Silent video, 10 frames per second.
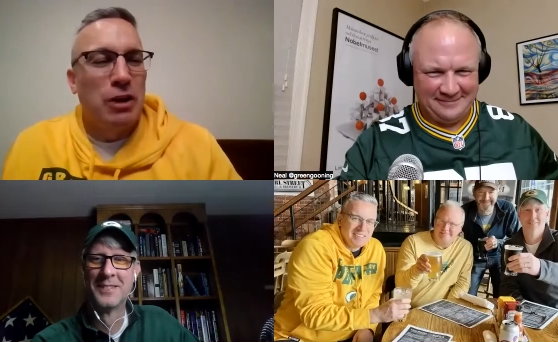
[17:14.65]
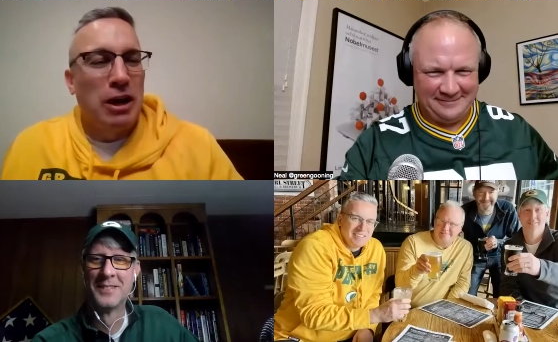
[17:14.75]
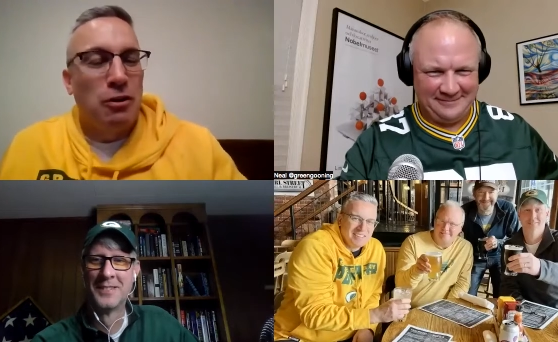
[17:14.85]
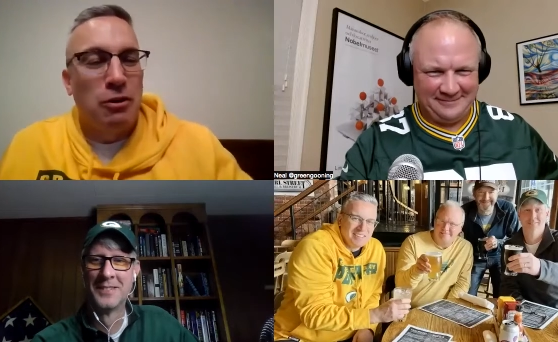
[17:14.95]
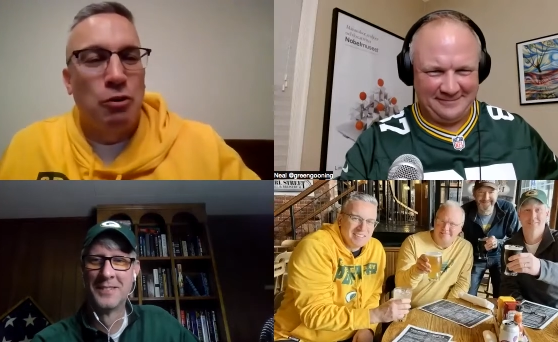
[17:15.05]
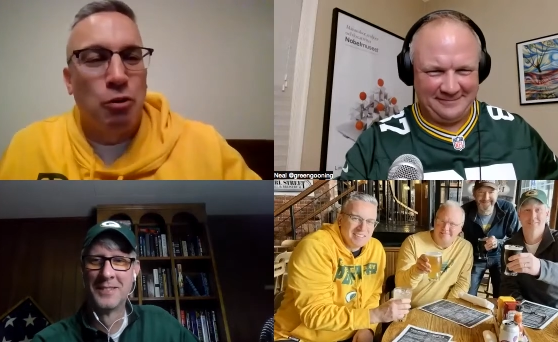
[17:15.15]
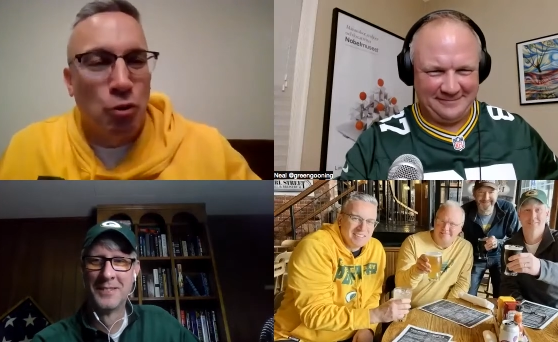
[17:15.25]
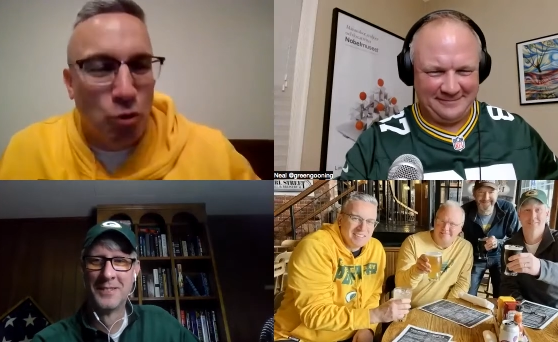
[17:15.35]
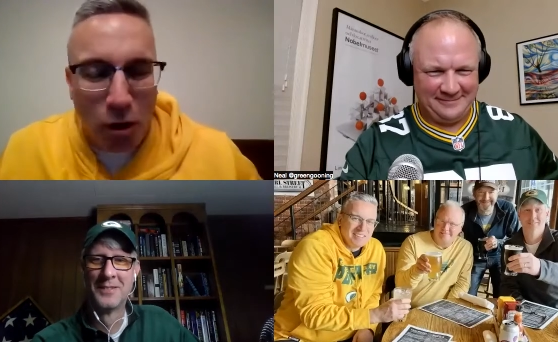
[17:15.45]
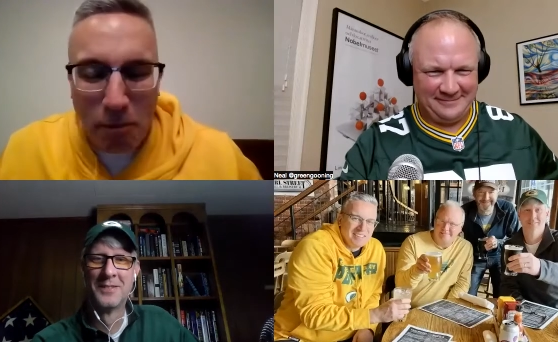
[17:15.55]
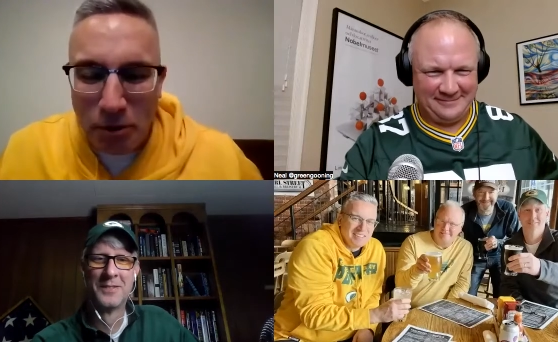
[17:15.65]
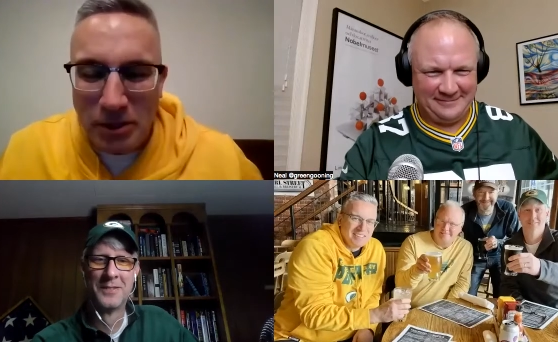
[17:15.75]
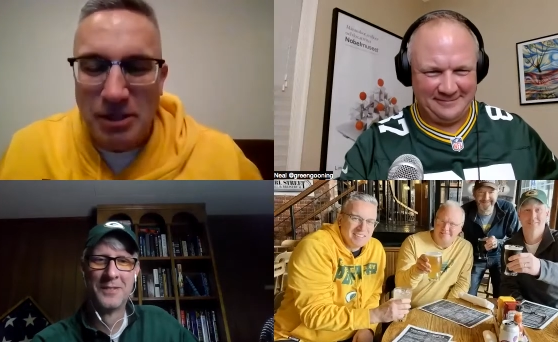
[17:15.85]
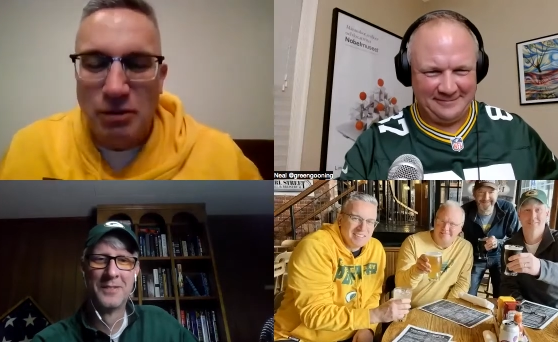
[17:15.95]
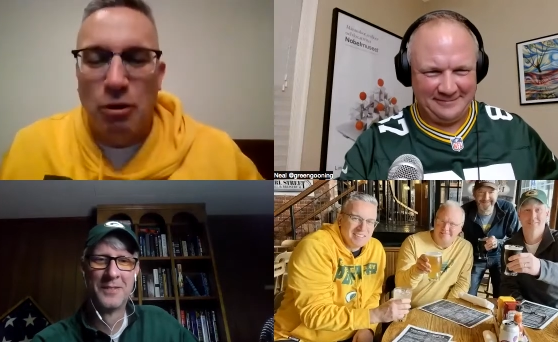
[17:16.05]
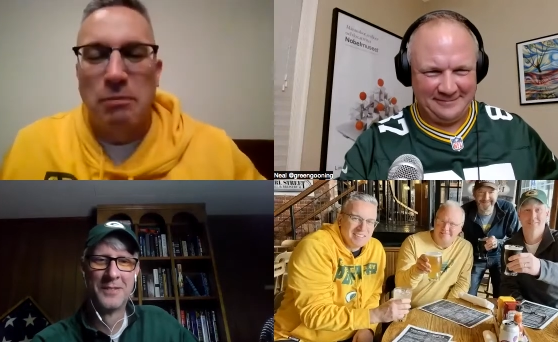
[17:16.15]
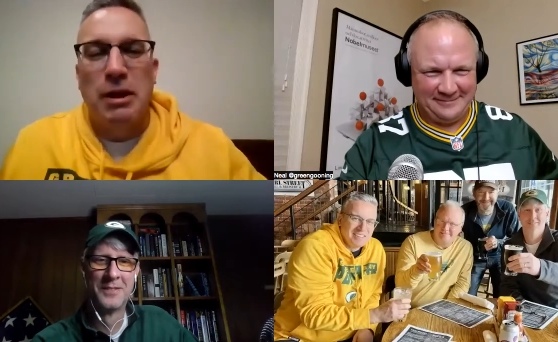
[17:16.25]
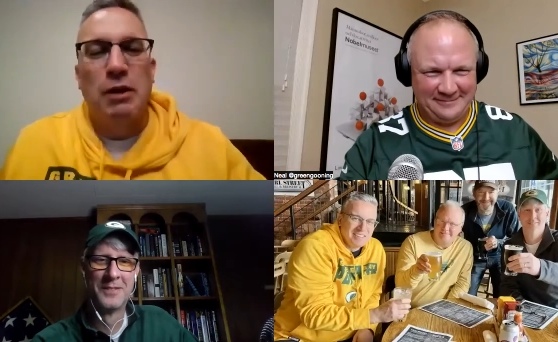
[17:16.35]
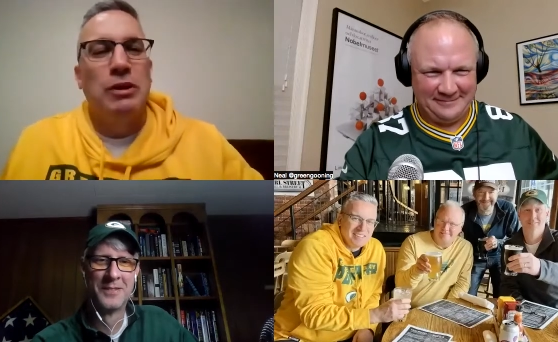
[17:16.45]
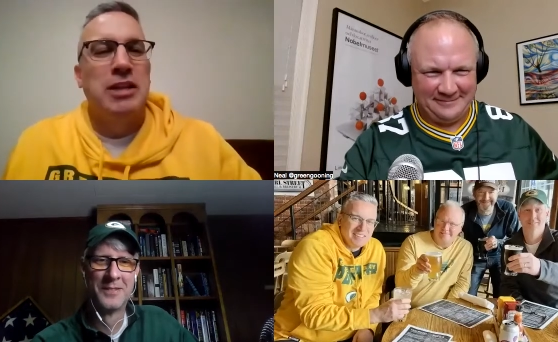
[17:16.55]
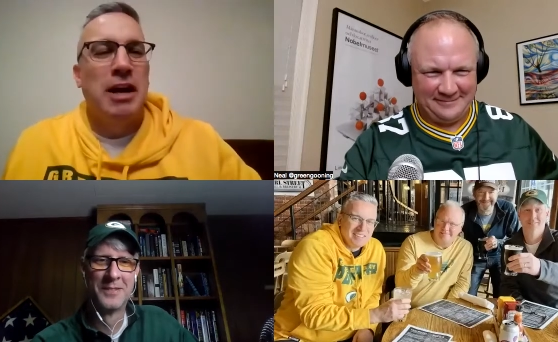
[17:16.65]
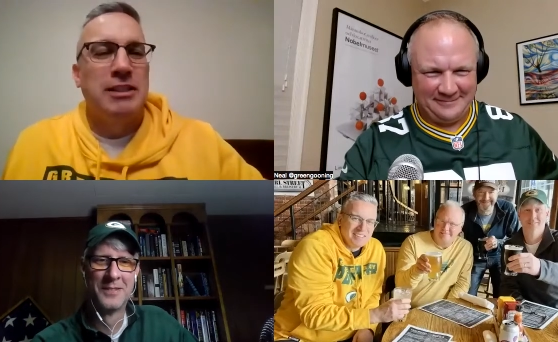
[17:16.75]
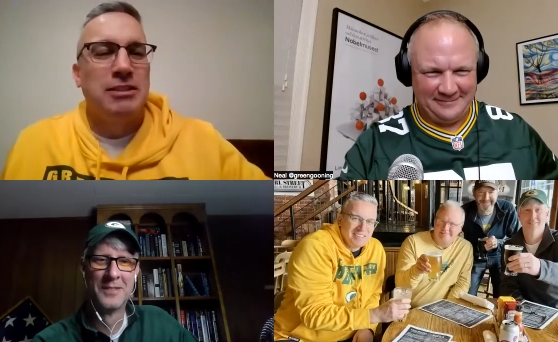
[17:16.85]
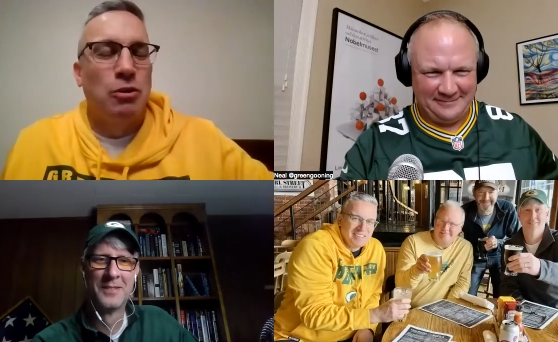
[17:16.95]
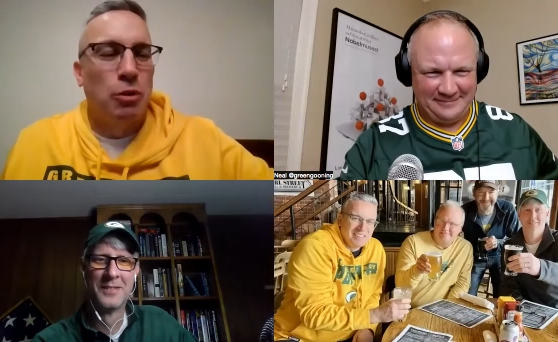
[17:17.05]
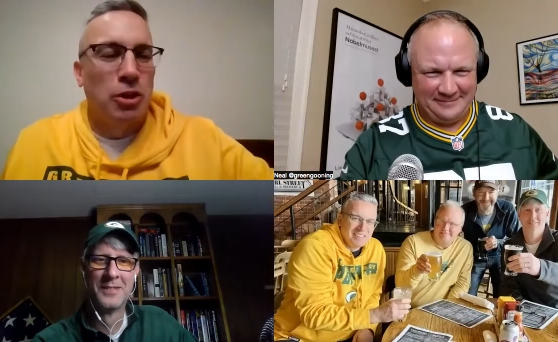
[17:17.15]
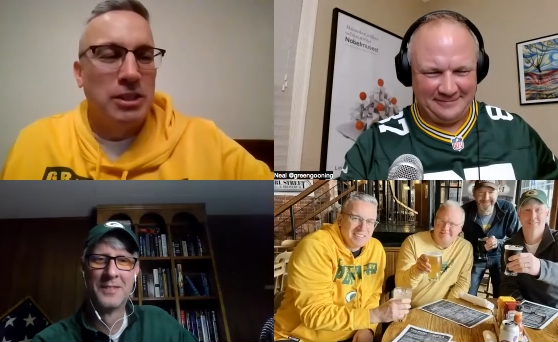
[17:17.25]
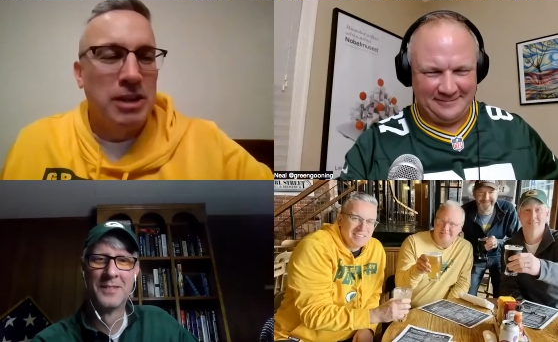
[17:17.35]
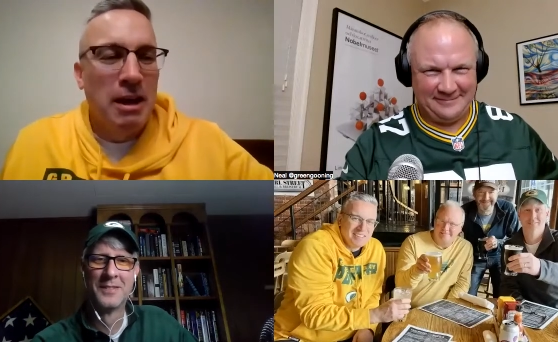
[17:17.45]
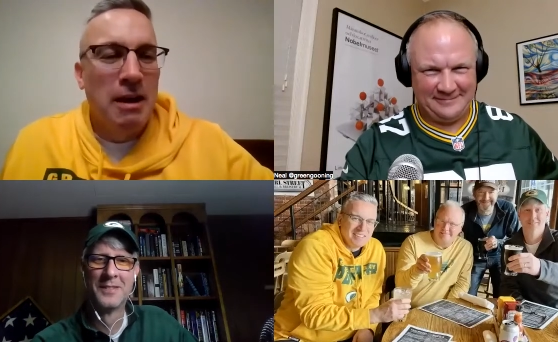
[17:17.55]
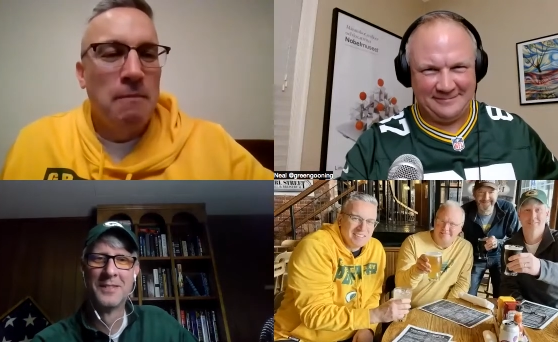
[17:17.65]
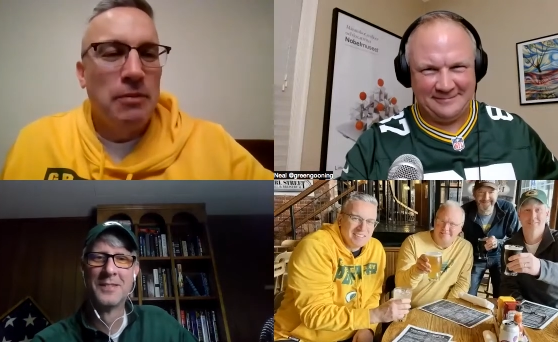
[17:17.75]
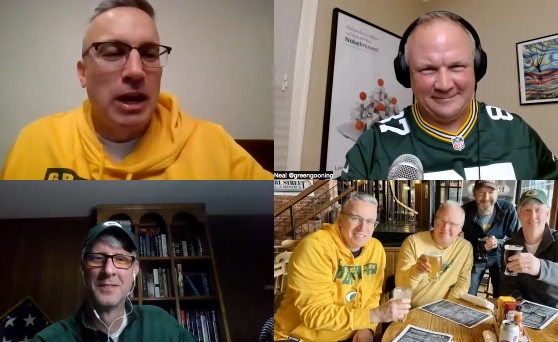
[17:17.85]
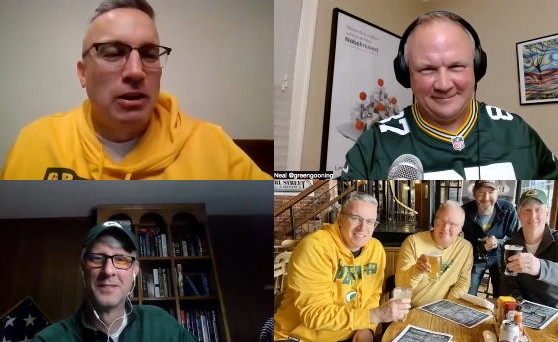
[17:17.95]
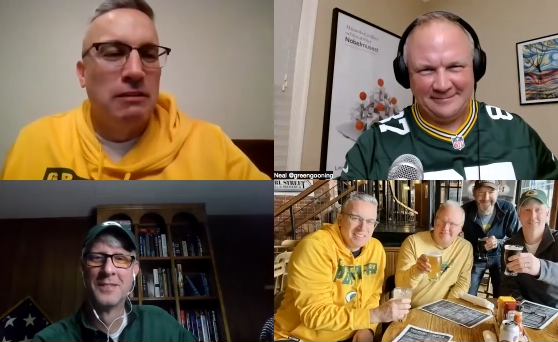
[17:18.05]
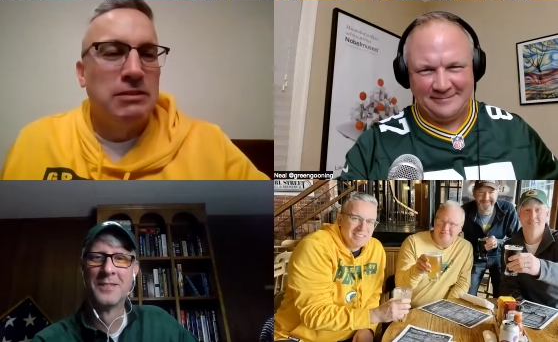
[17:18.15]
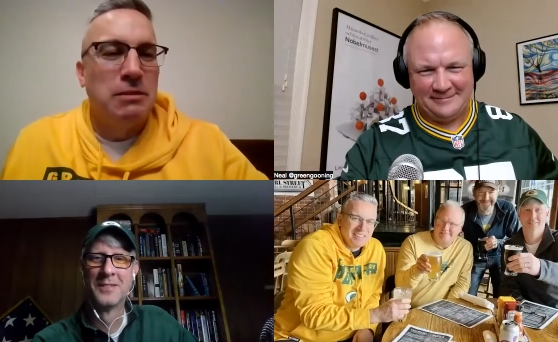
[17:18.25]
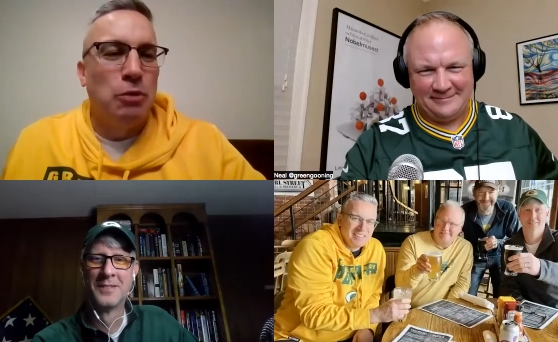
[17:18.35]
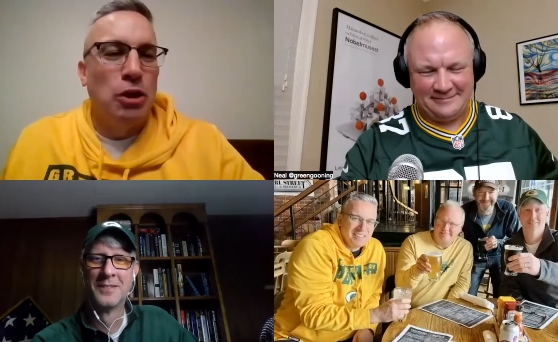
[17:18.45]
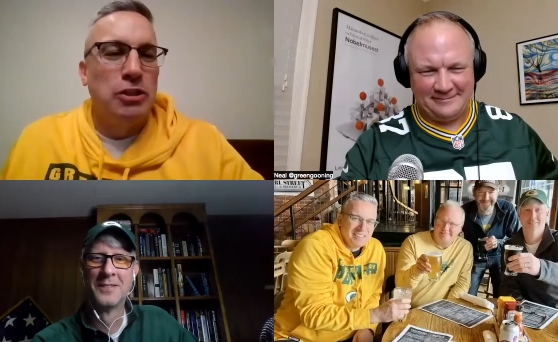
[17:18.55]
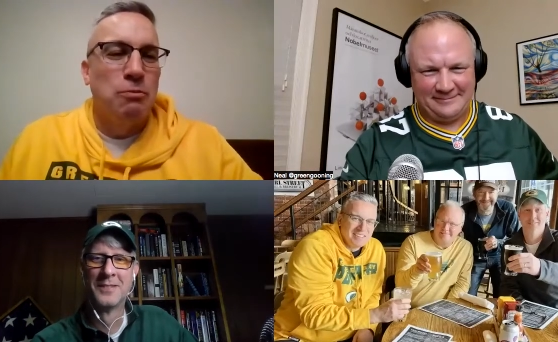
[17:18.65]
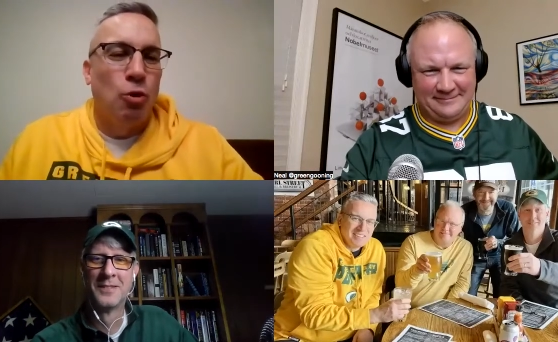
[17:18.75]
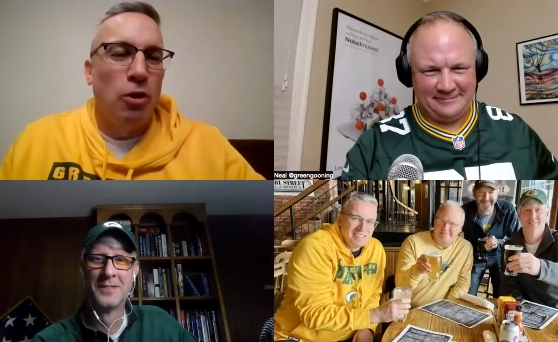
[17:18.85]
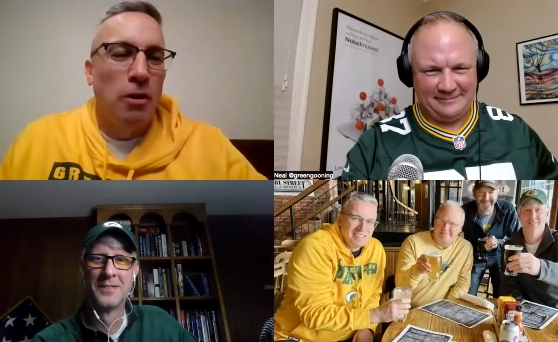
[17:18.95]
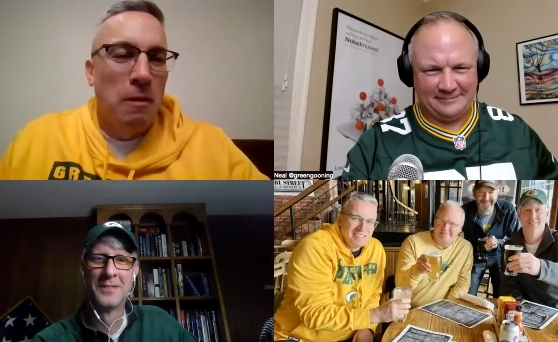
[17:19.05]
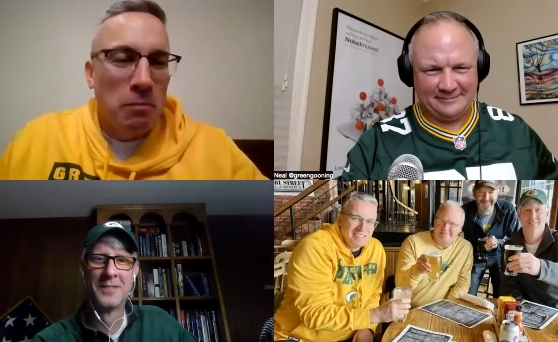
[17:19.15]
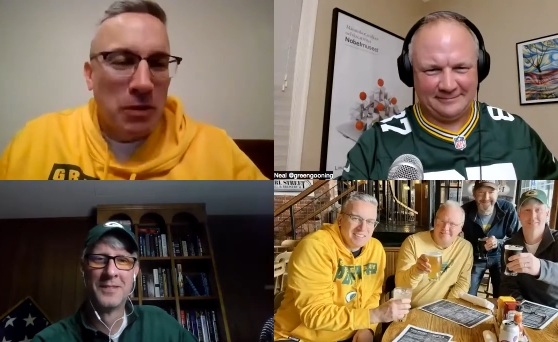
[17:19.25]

Speaker 1: who now who grew up with us in Green Bay, went to high school with us, now lives in Baltimore,